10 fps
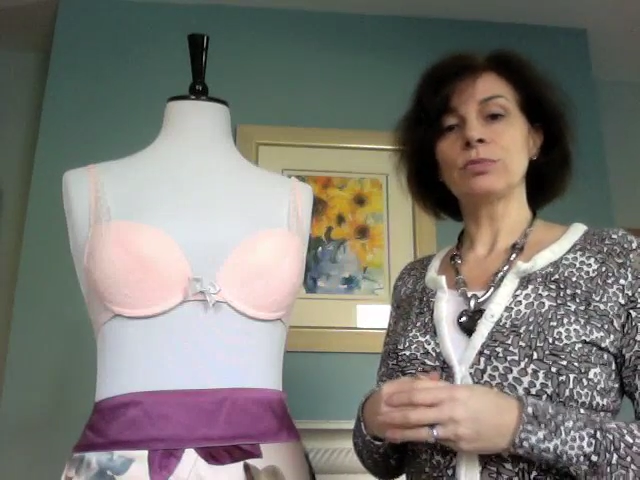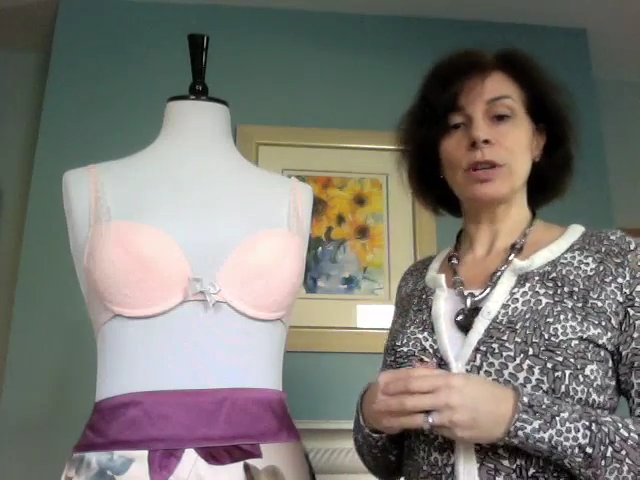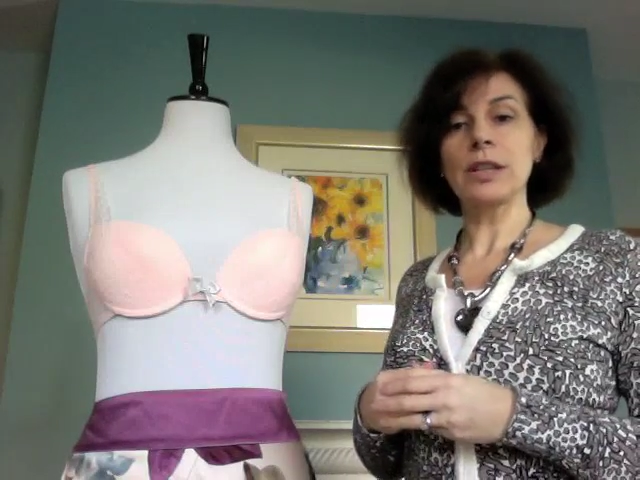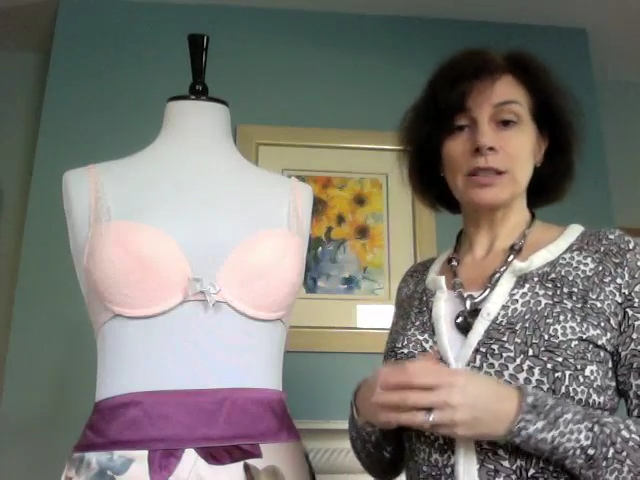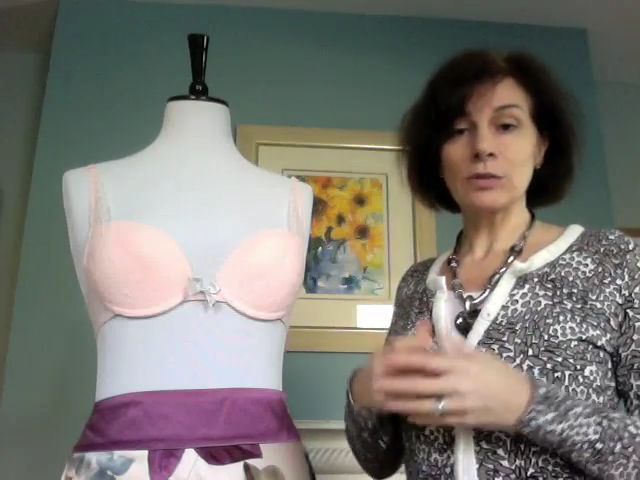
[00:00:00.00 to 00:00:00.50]
bra
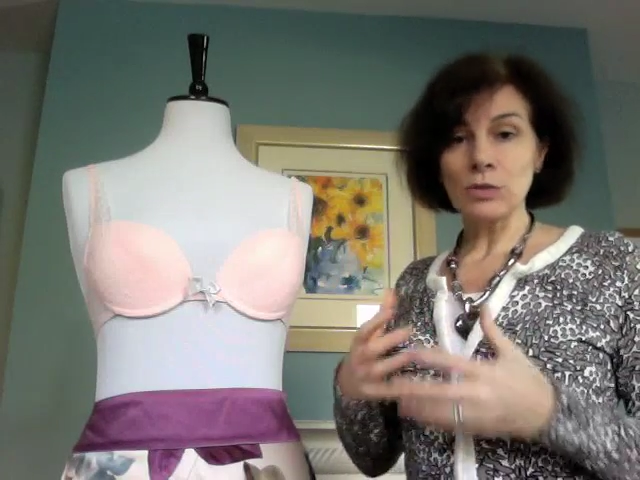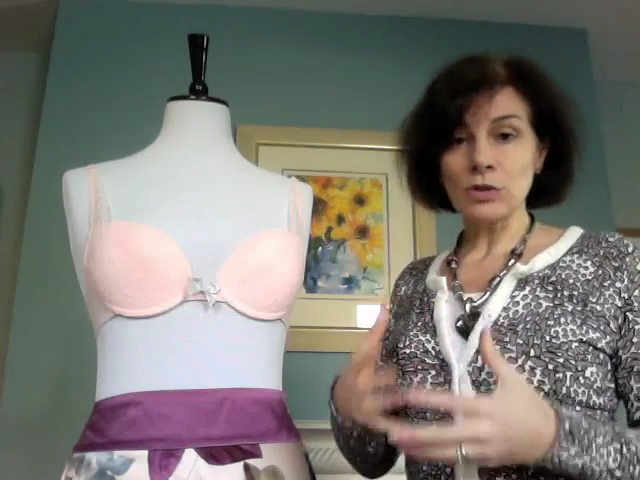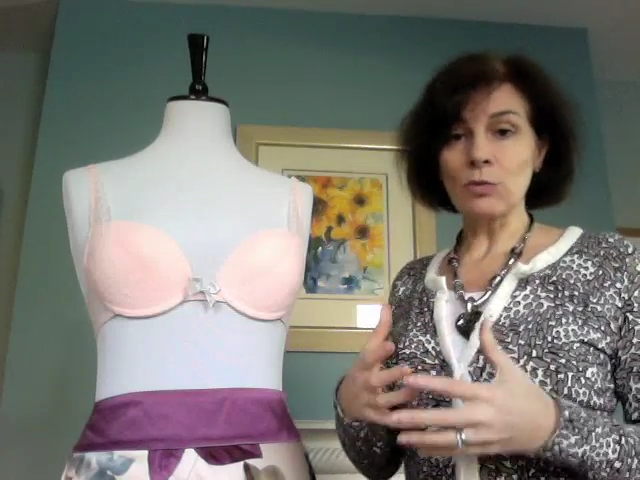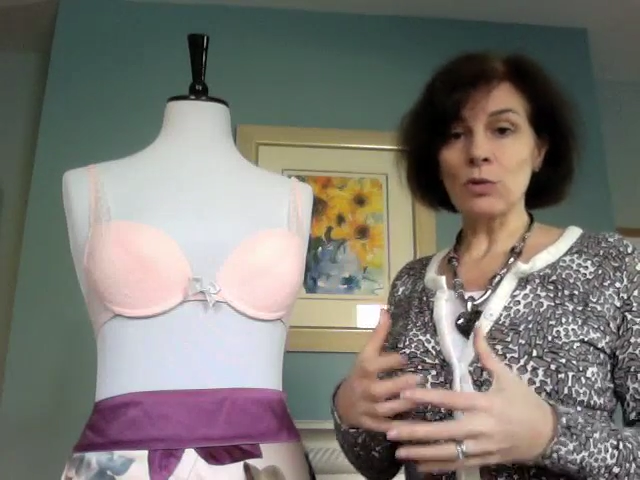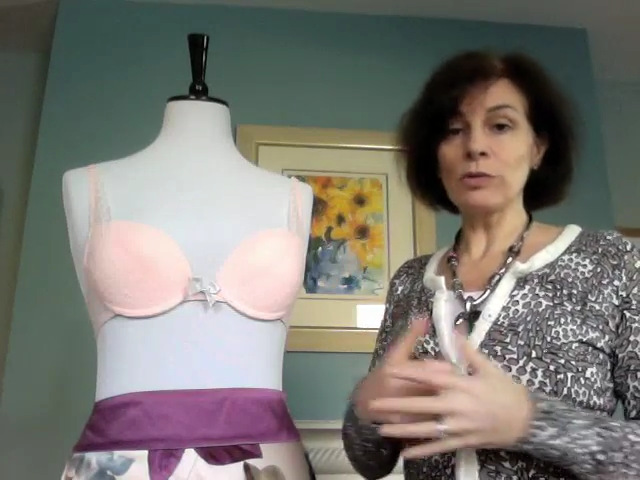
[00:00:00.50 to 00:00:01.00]
is too
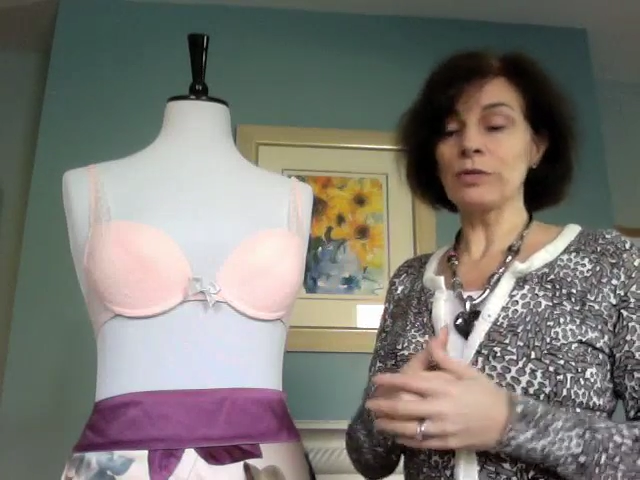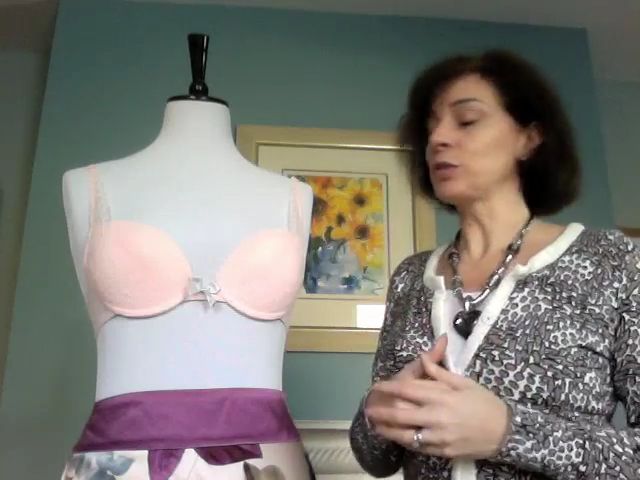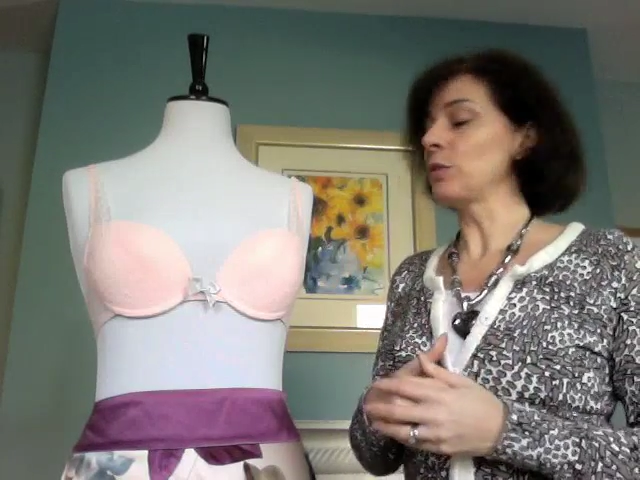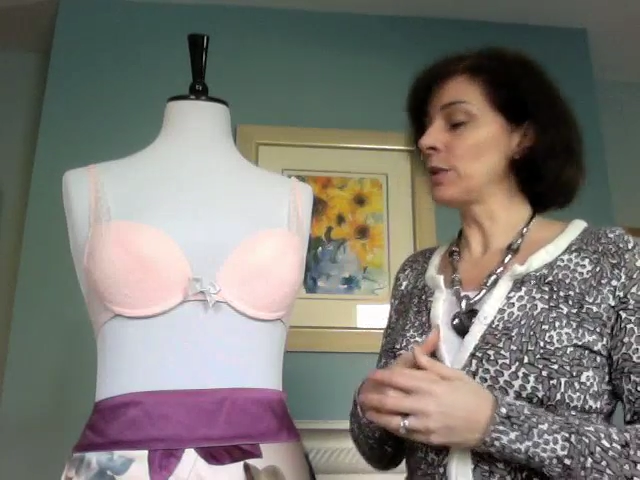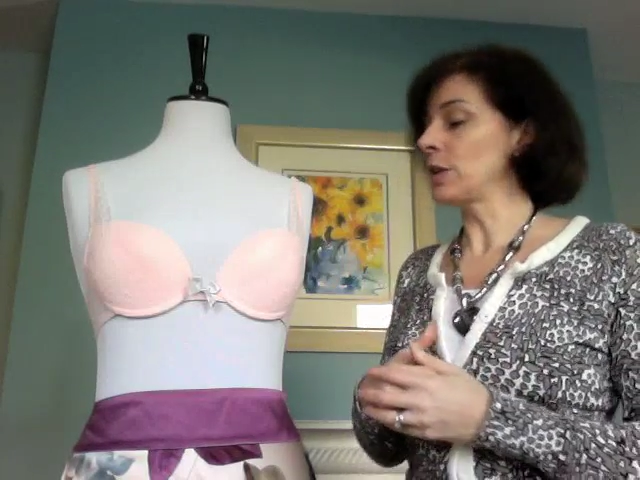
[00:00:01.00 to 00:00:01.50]
small for
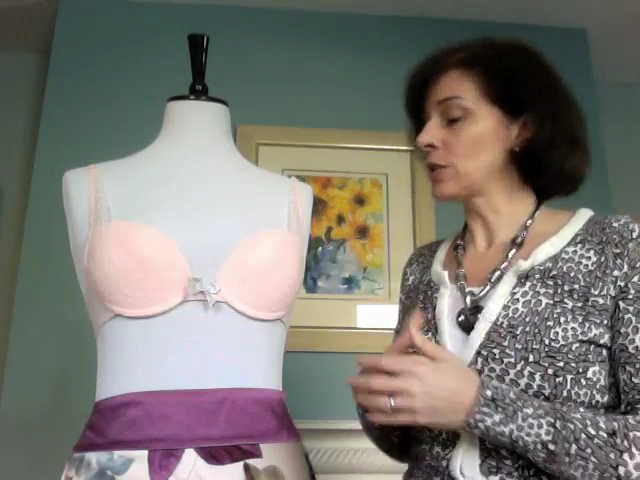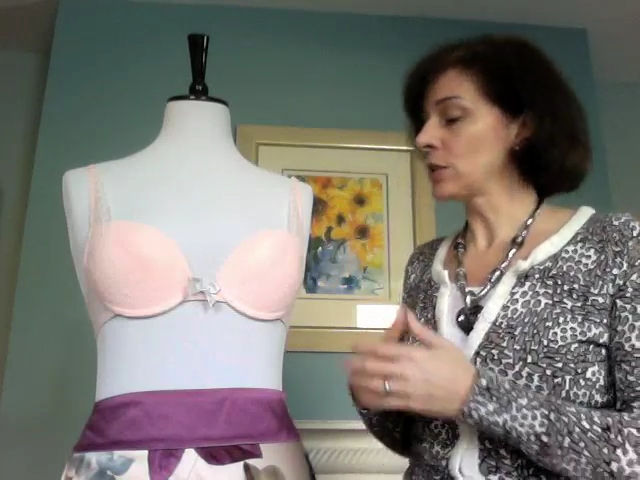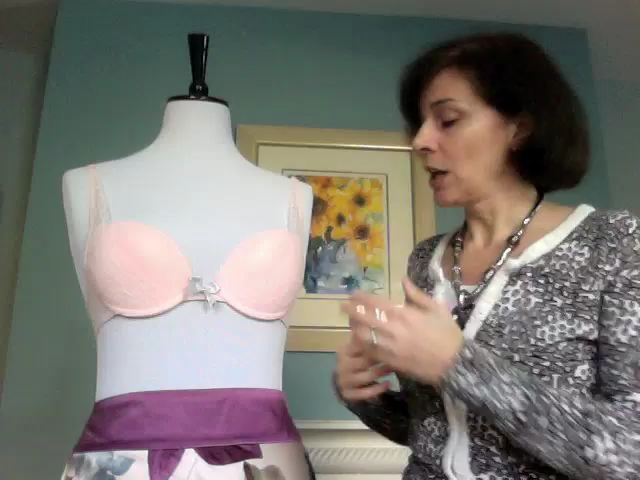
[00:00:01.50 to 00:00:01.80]
your bust